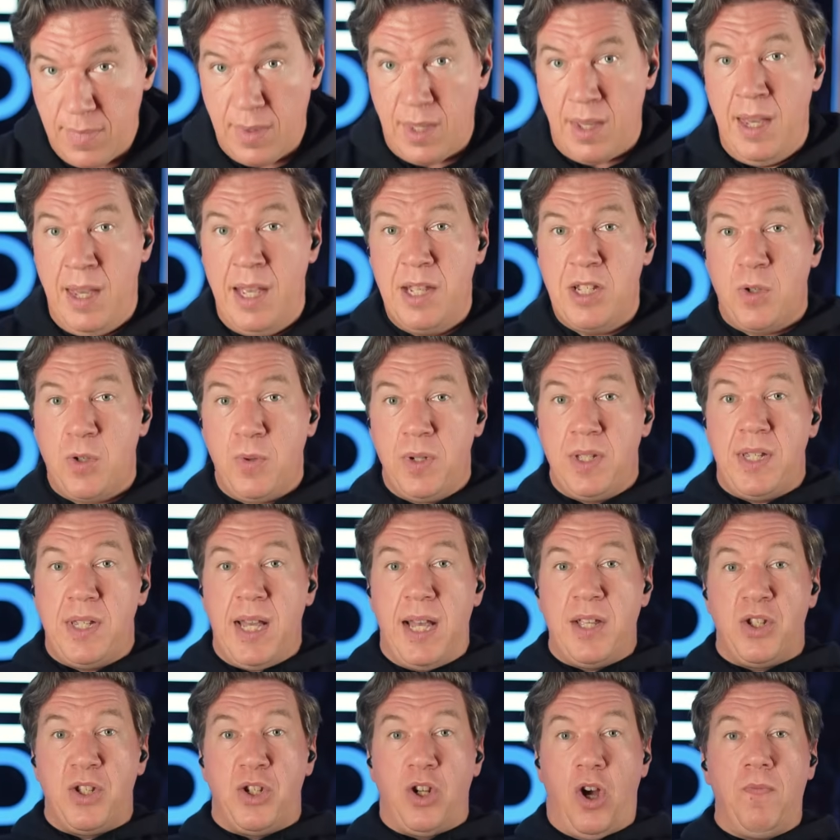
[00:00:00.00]
History
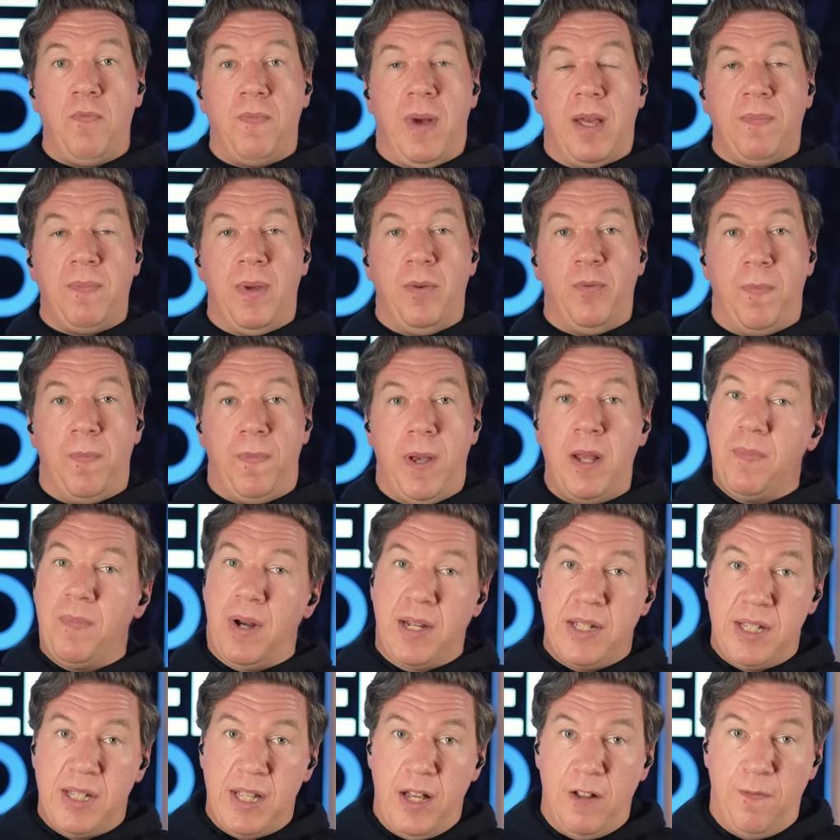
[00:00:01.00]
says, don't make me repeat
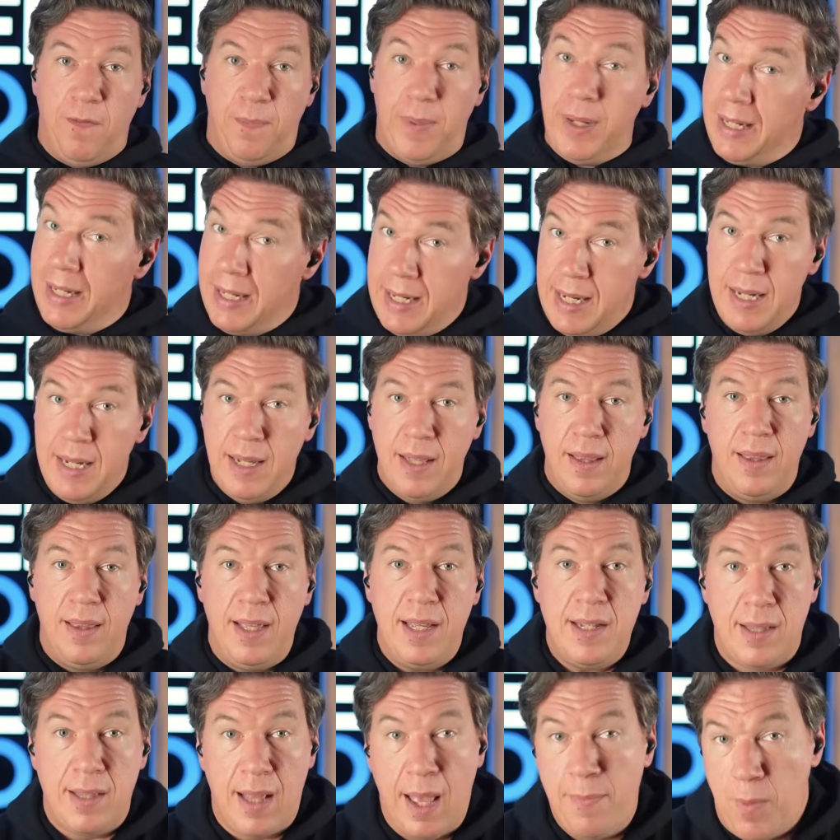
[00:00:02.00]
myself, but
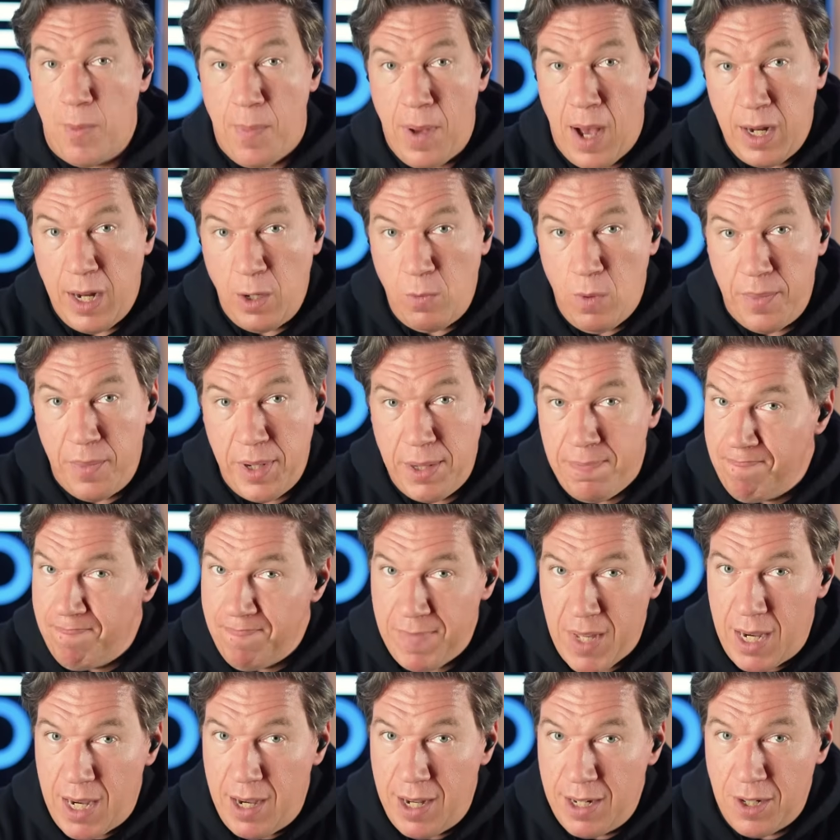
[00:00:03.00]
these Labor Party women,
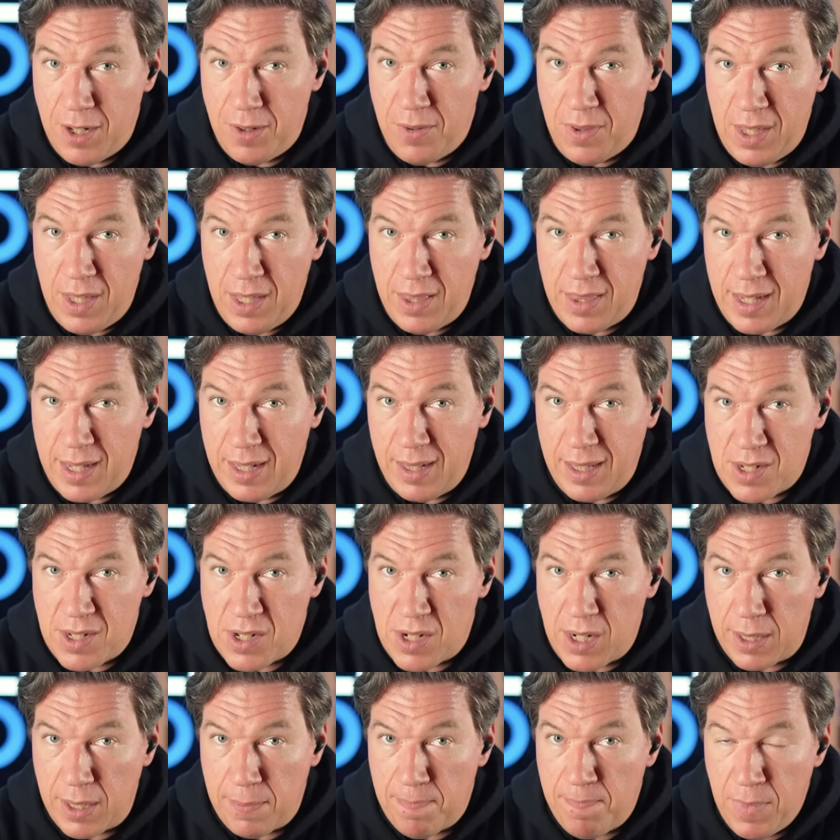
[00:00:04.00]
I don't think they're
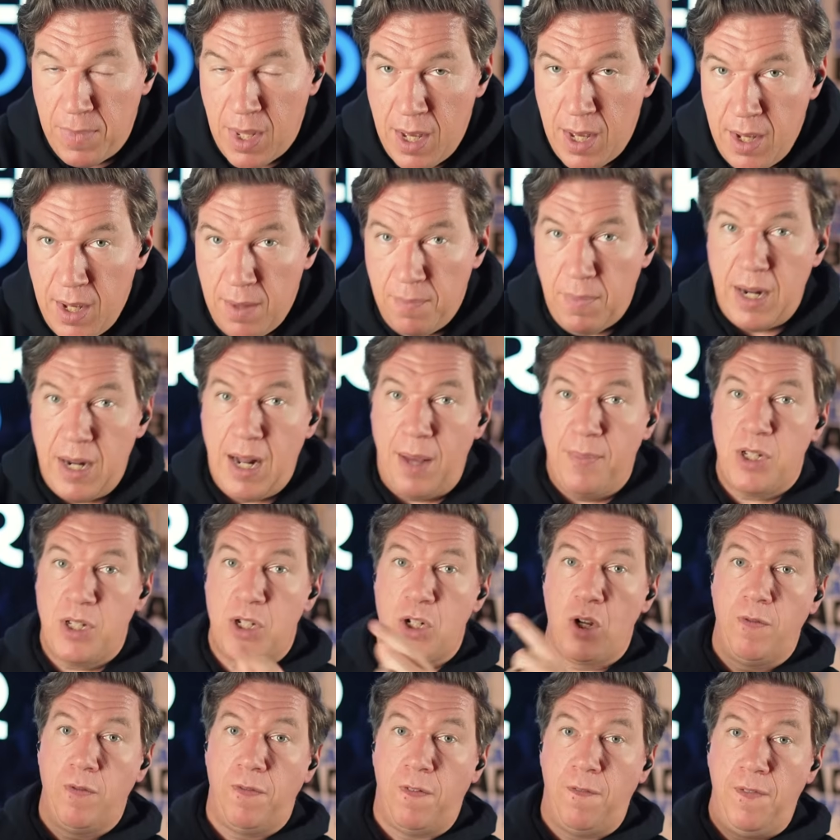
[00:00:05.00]
listening. My name is
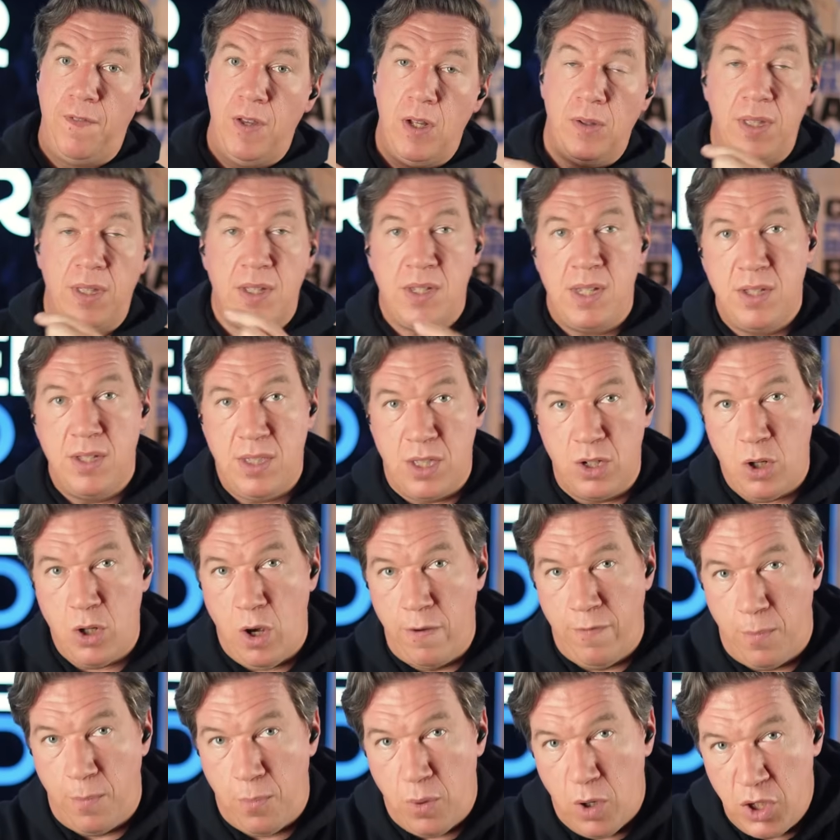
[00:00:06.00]
Topher Field, this is the
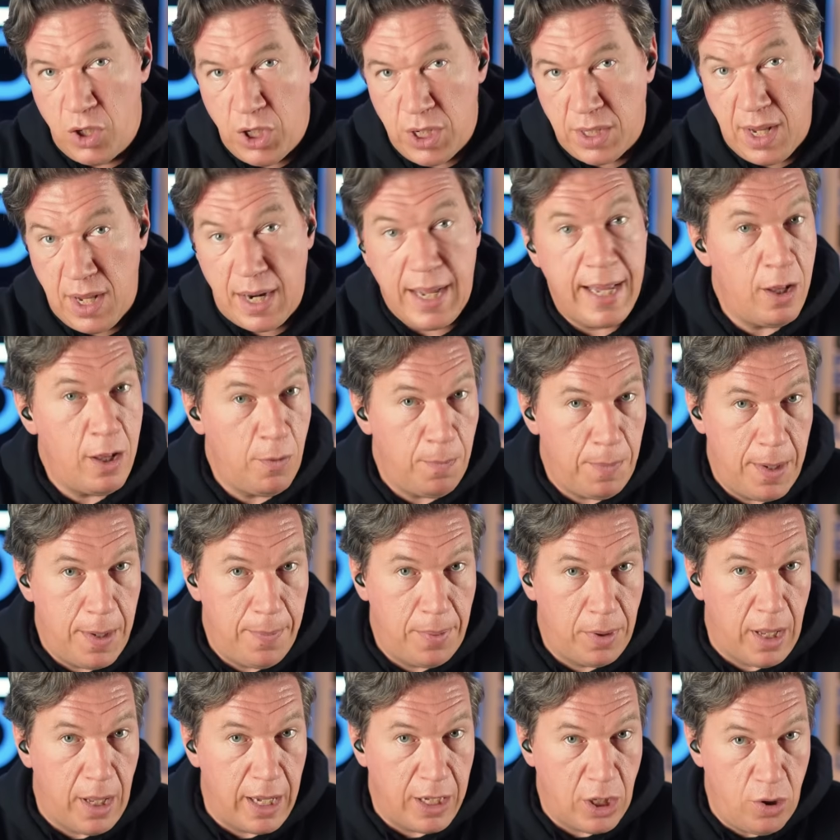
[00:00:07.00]
Topher Project, and I help
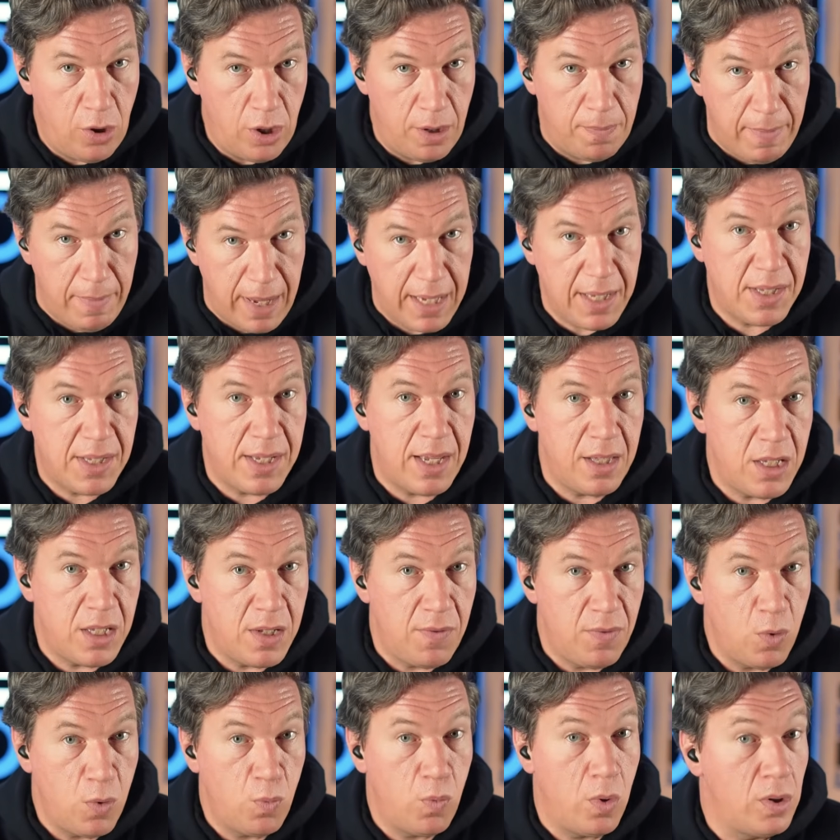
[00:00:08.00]
people like you to make sense
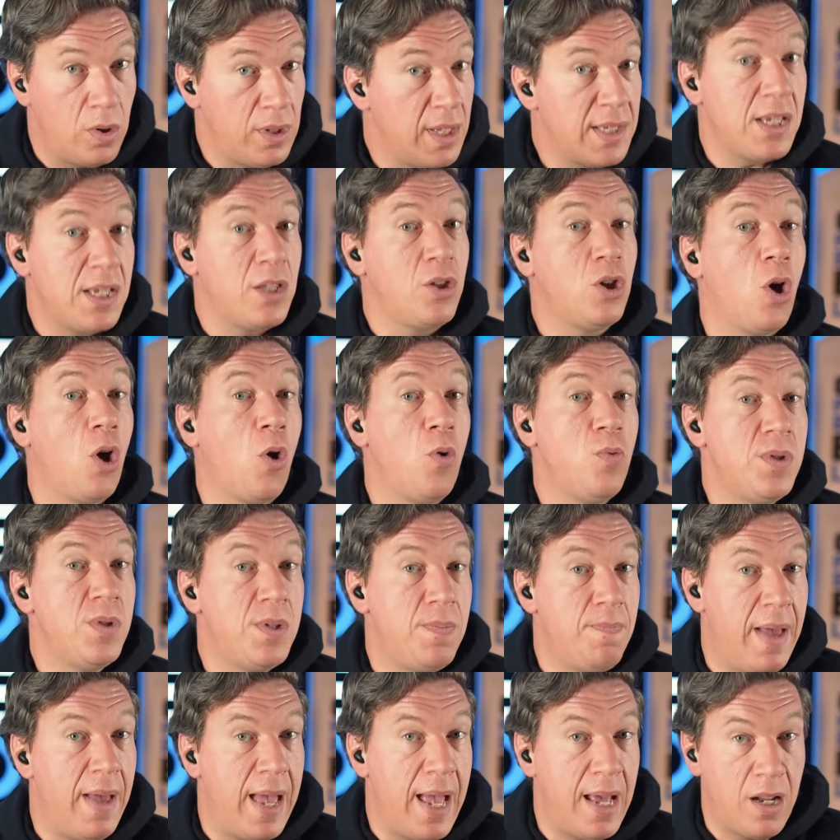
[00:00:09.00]
of the world as it goes
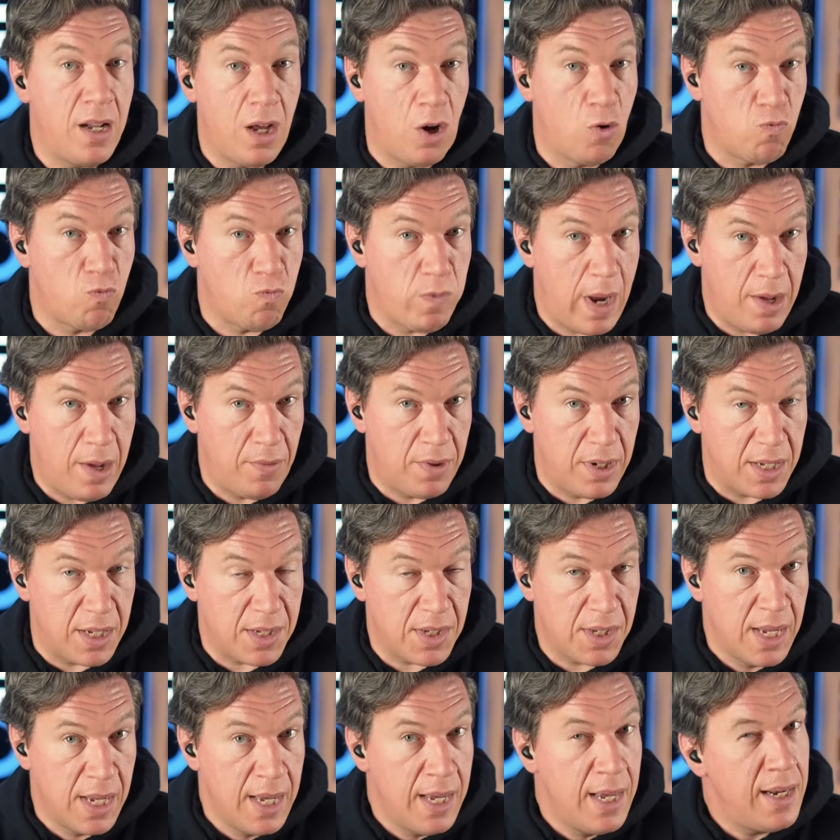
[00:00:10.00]
mad around
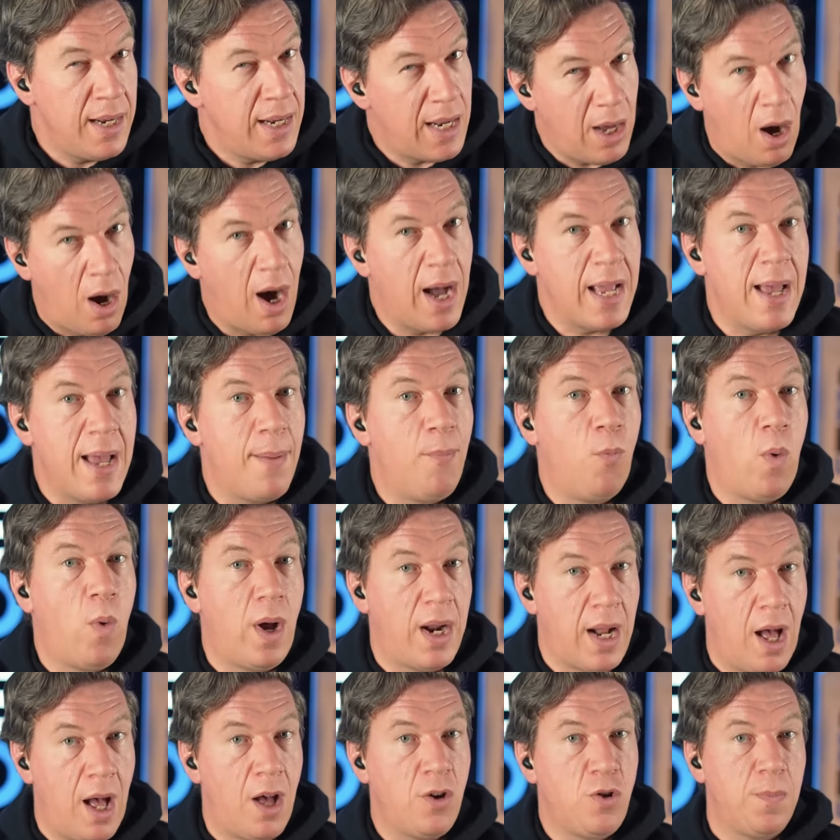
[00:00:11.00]
us. Now, I am
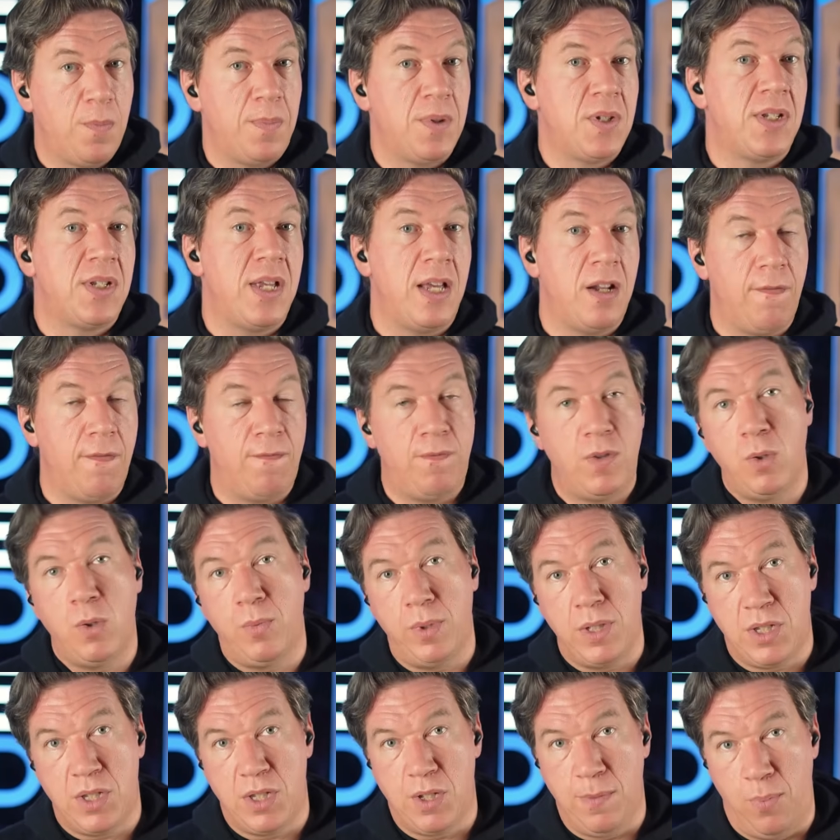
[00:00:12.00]
100%
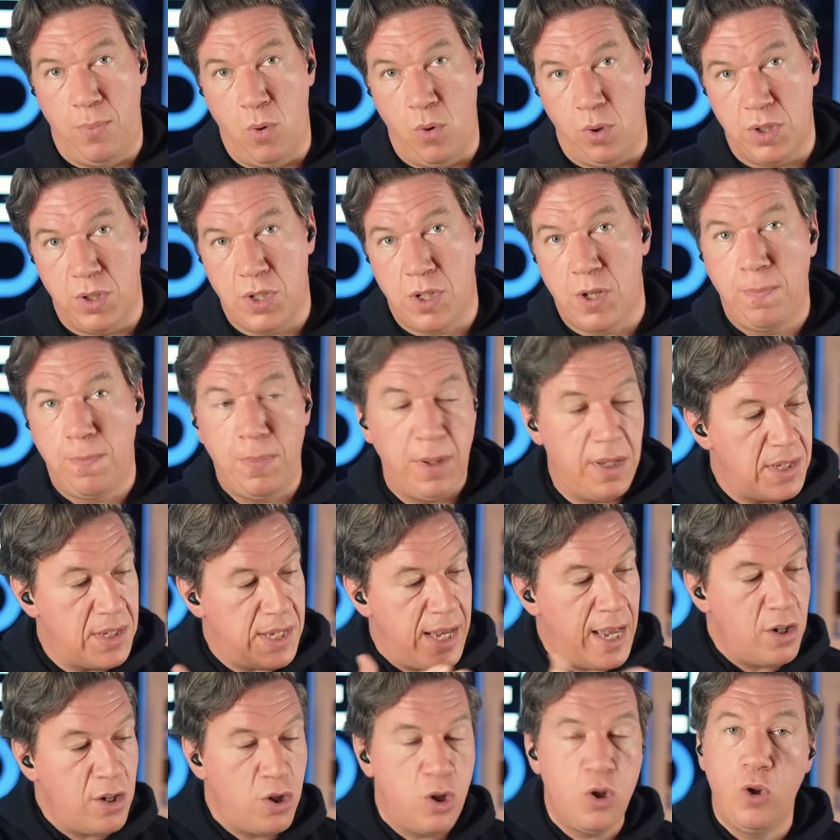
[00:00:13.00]
viewer supported, so please
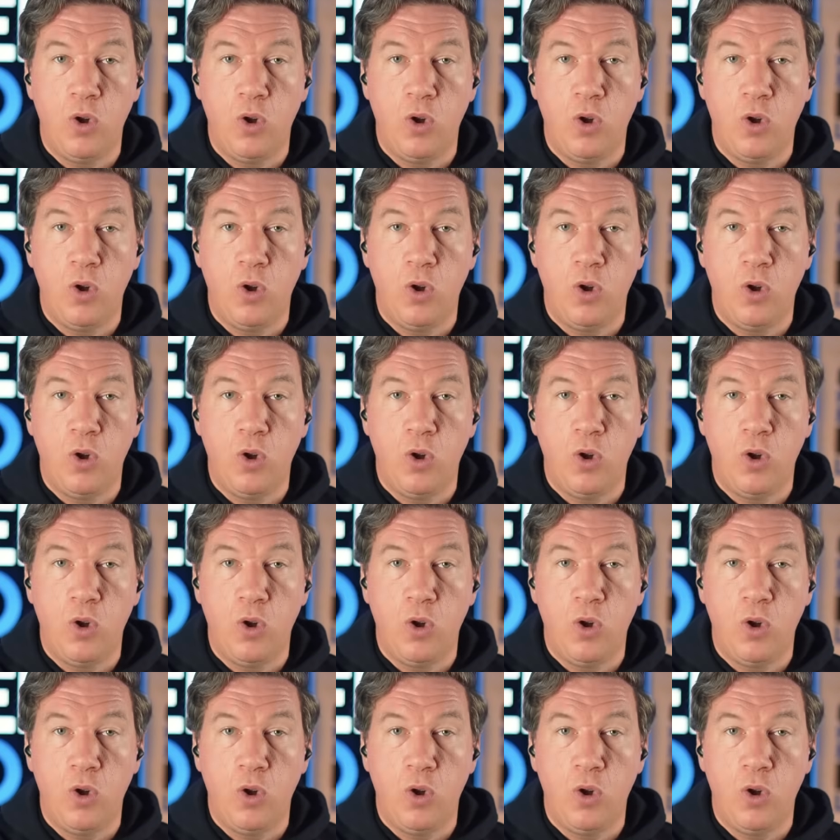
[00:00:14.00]
head to